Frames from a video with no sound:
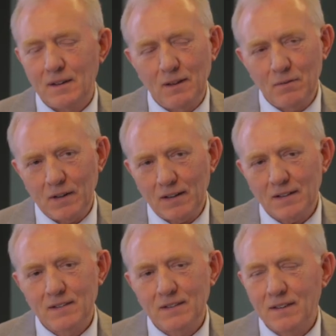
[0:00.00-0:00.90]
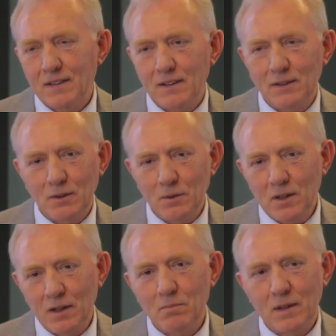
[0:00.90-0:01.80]
in fact, you
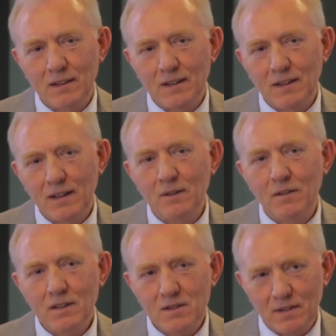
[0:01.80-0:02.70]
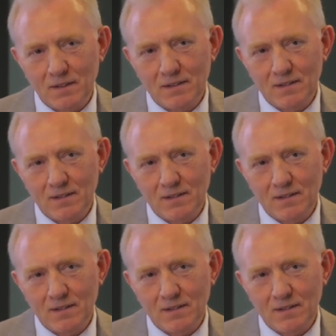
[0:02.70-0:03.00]
have made an innovation.